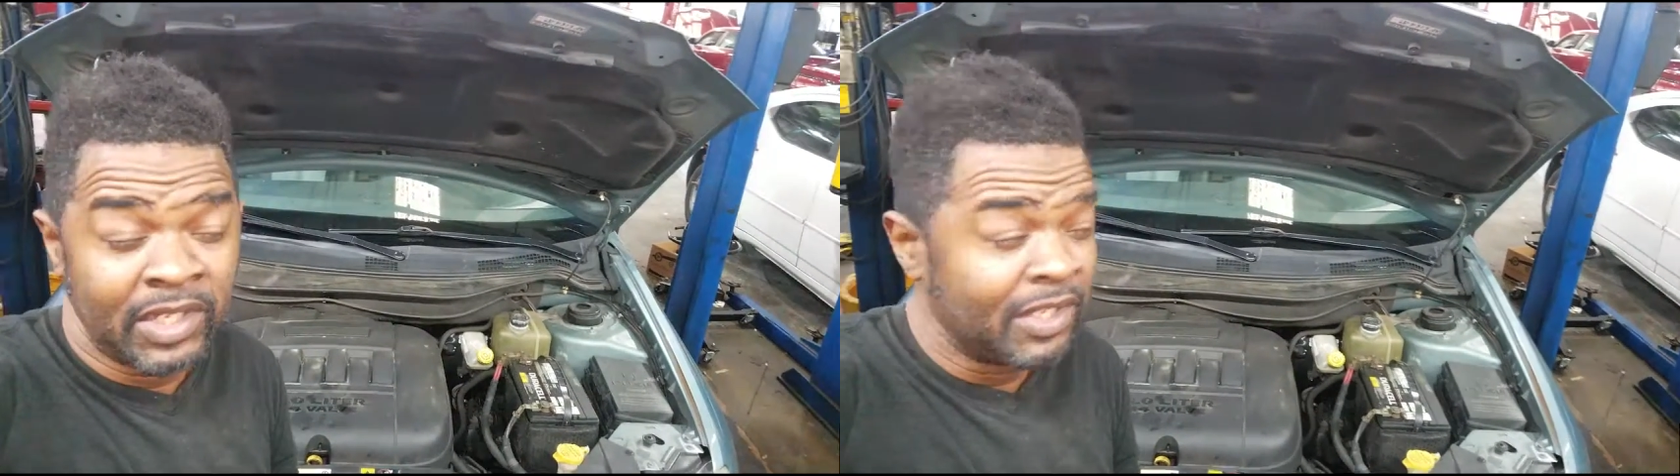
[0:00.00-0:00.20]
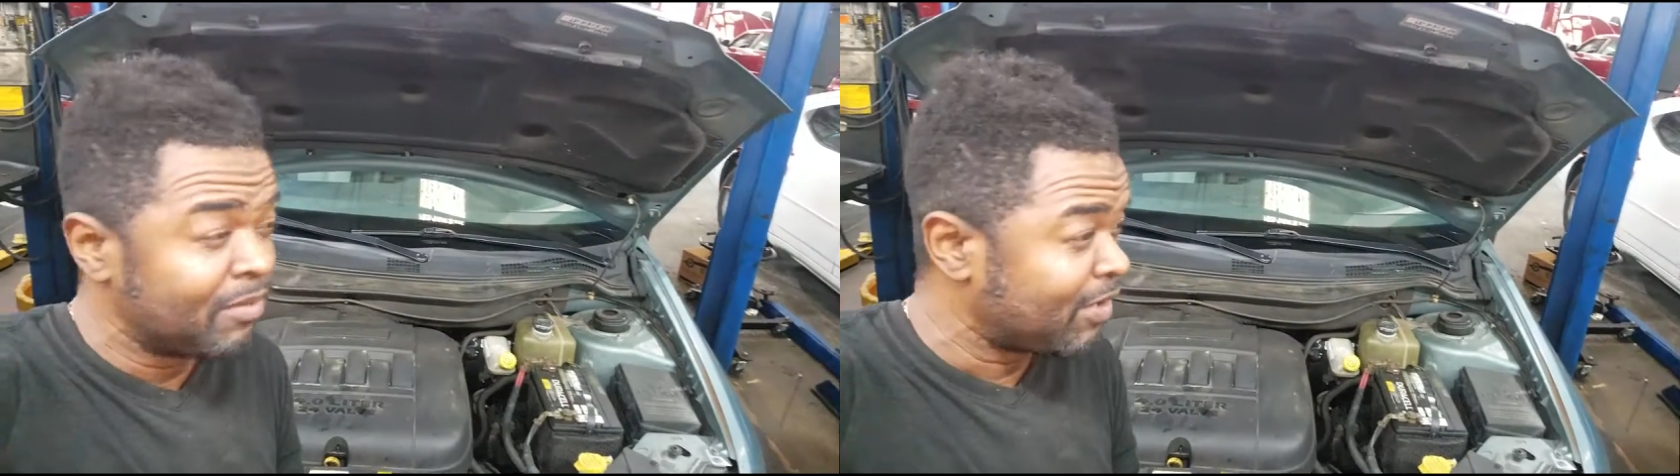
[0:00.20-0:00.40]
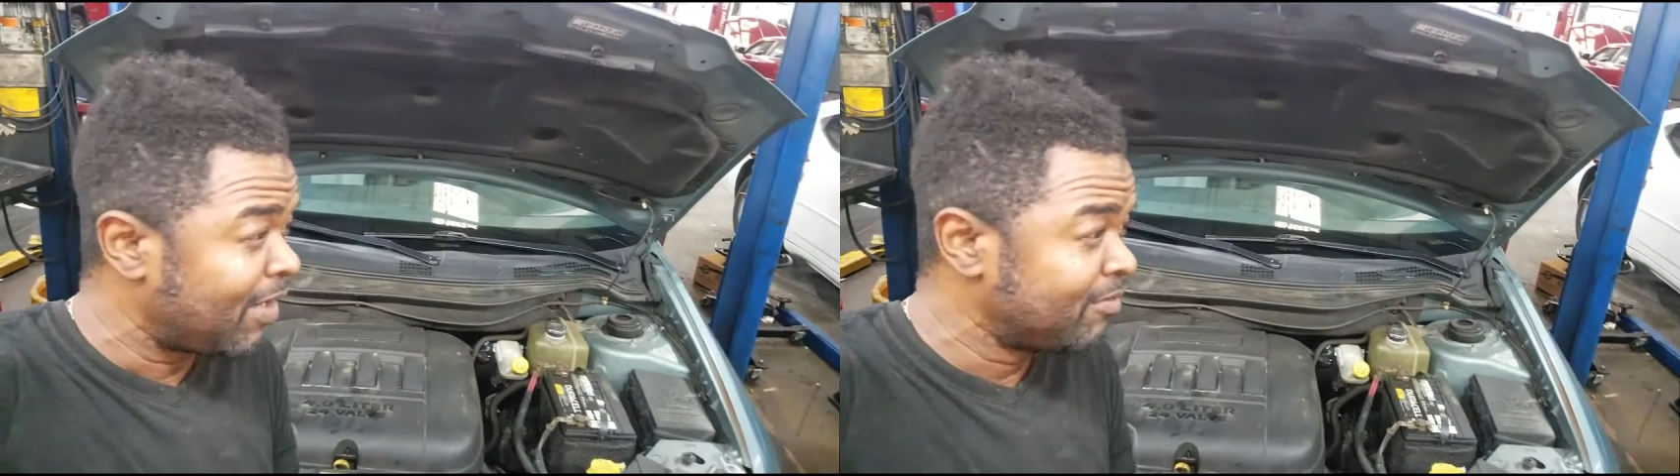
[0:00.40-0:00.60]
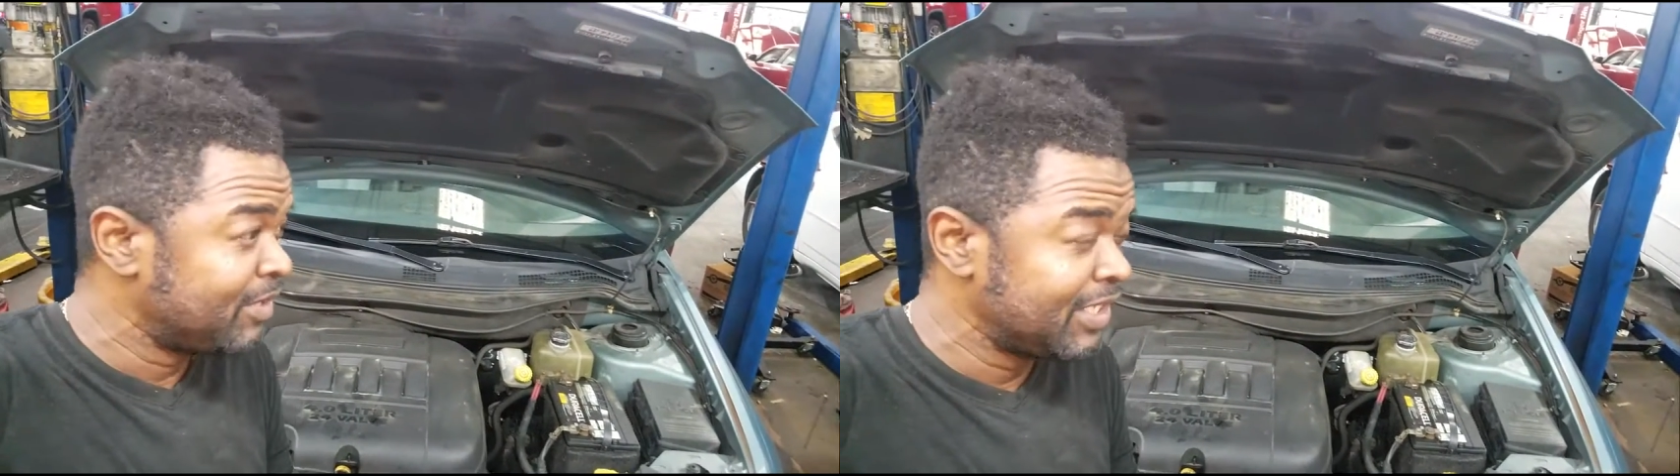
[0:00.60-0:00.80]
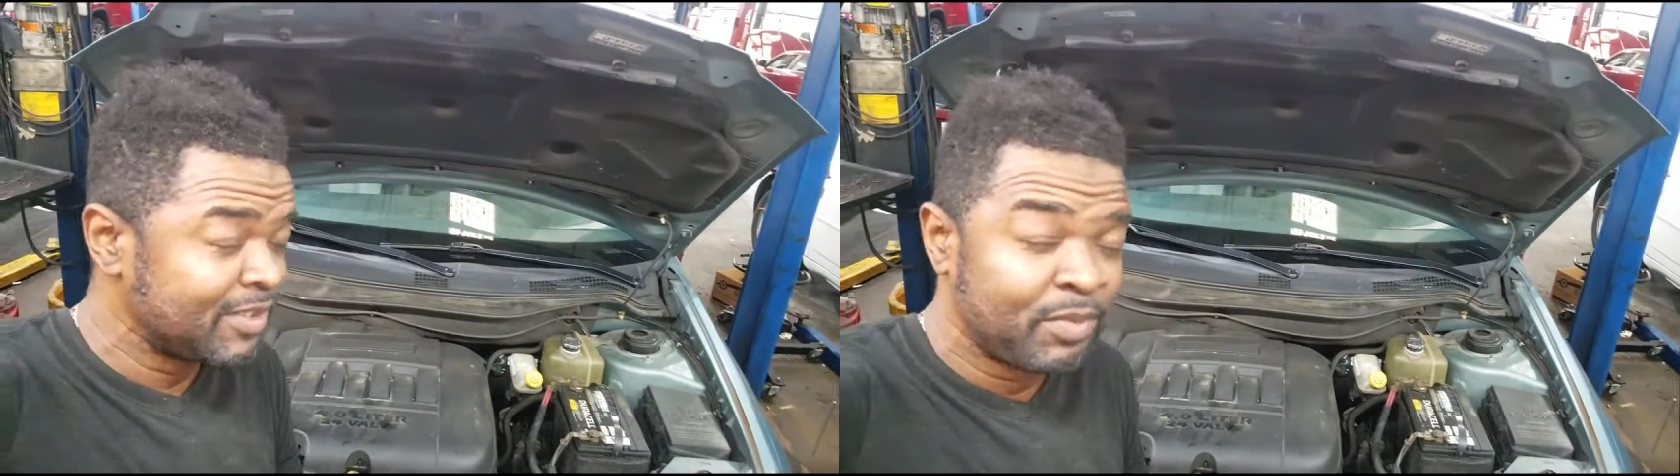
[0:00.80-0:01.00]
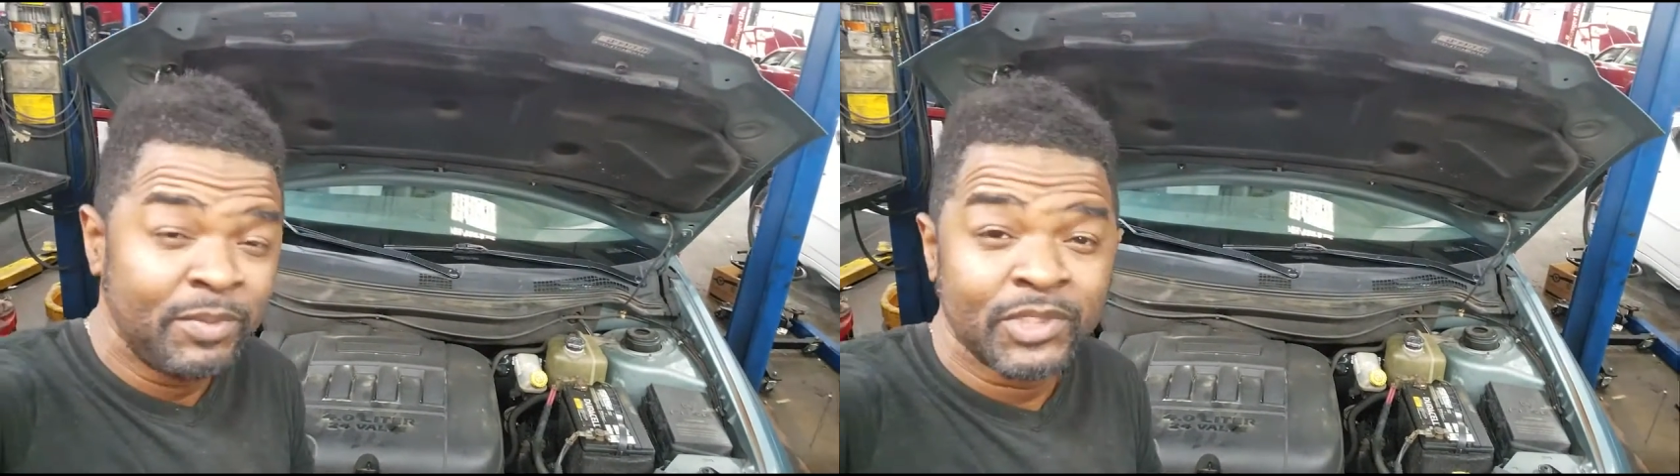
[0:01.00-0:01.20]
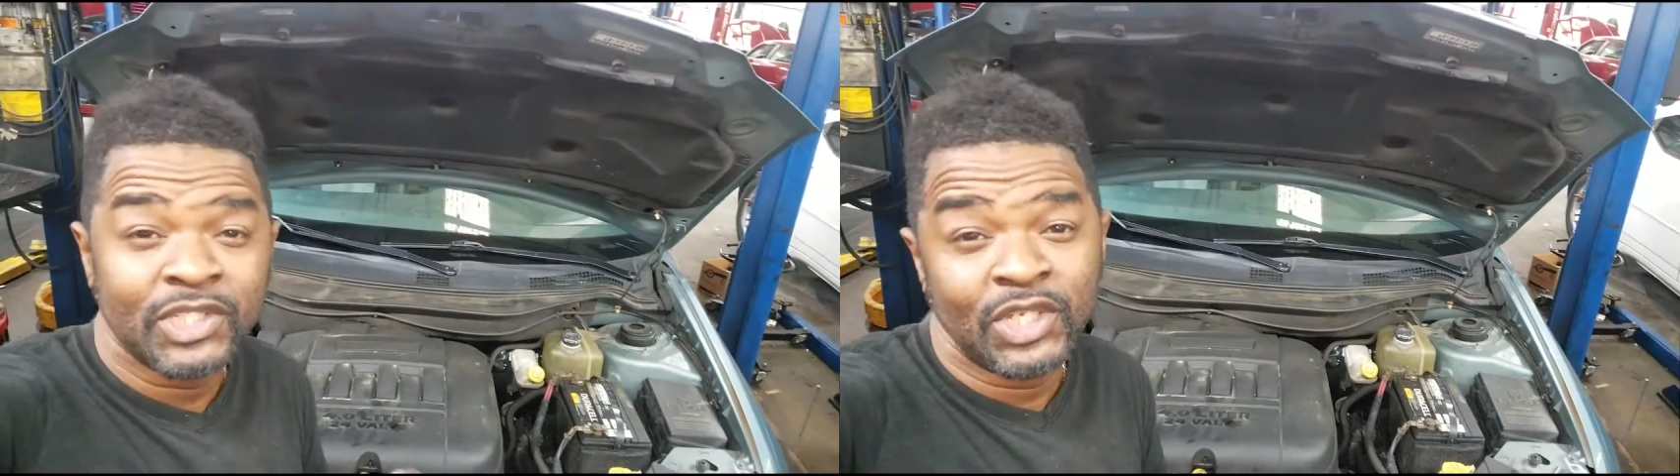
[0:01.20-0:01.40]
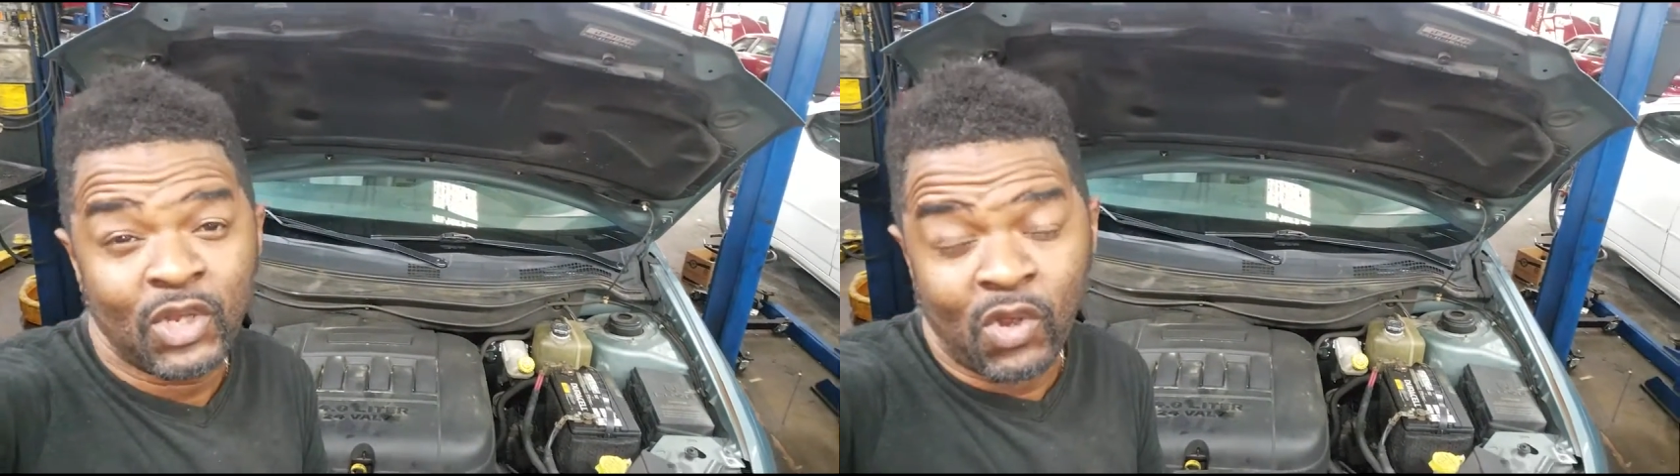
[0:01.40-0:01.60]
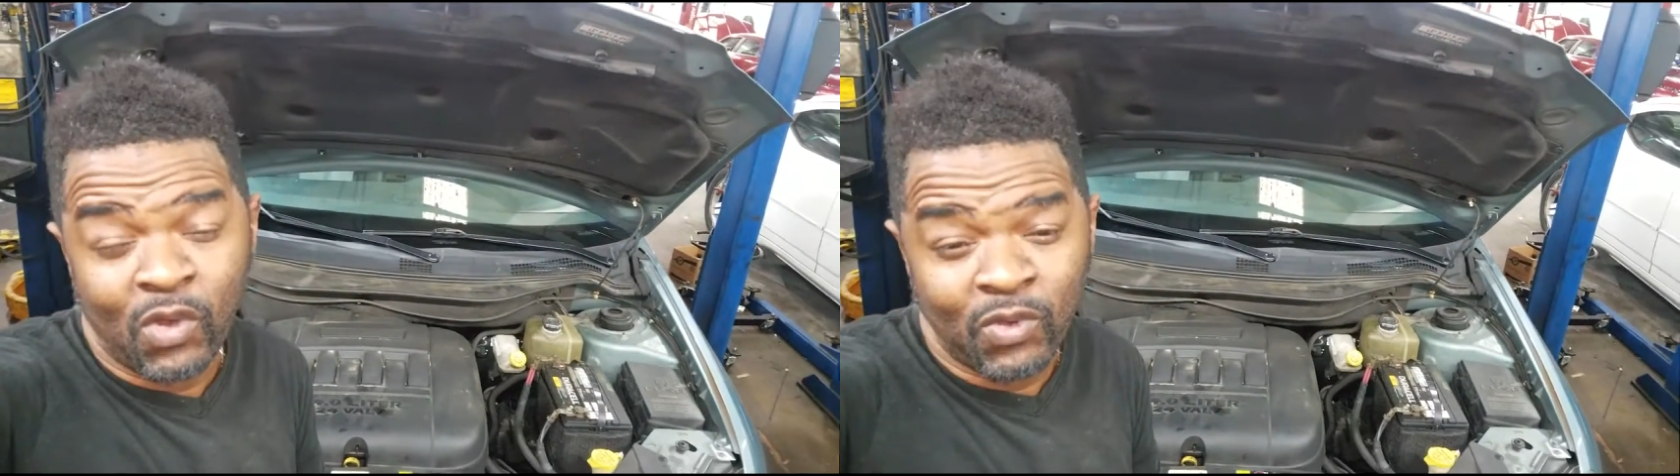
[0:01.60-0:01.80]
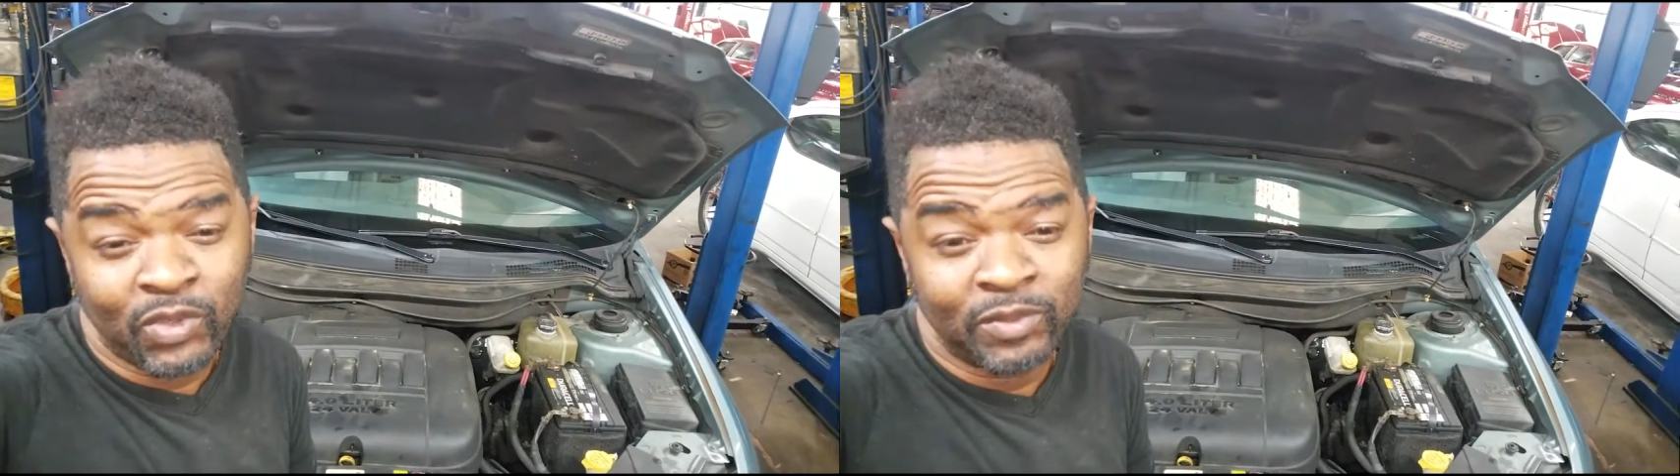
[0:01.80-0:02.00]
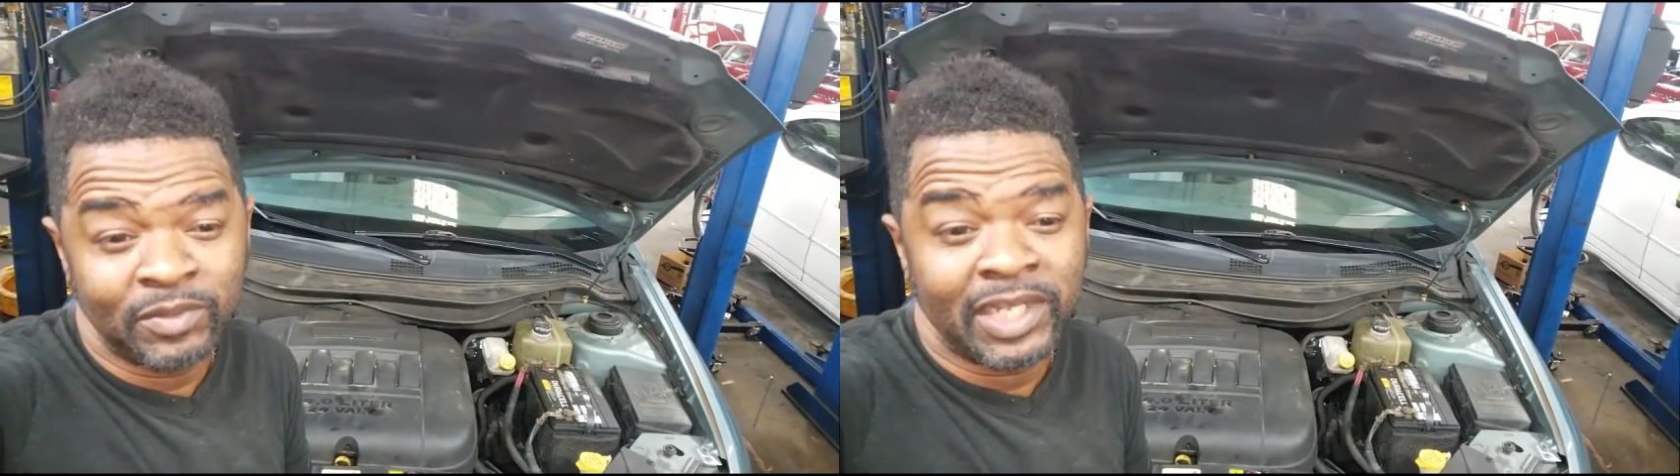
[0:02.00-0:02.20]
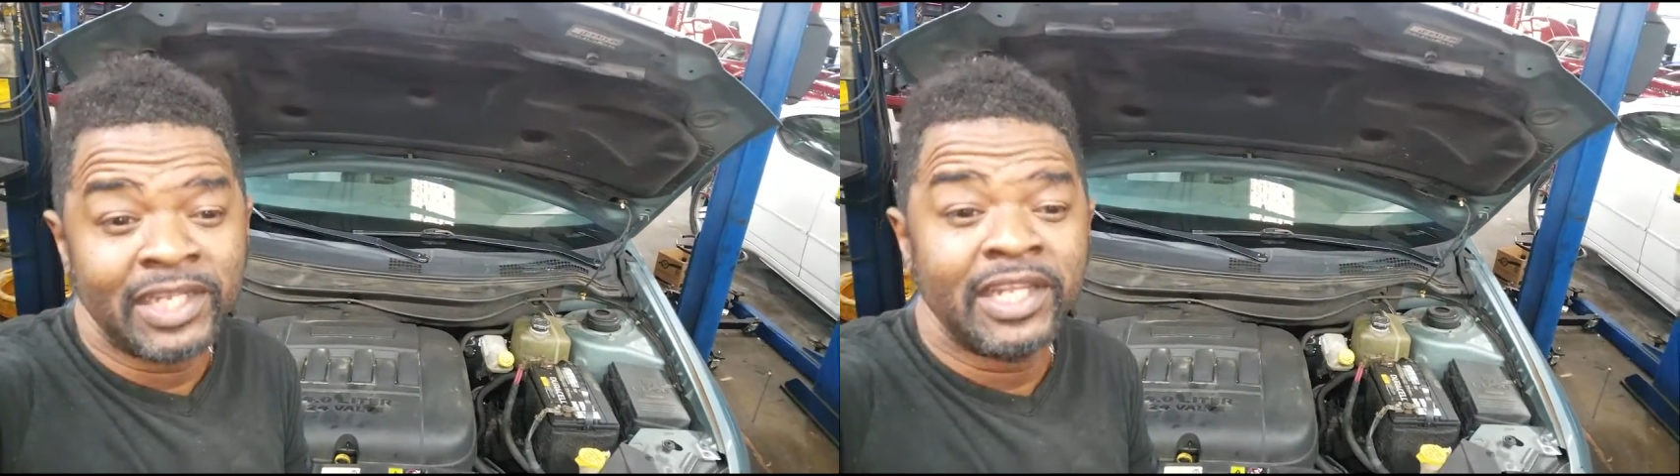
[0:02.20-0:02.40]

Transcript: Problem is, people still own them and they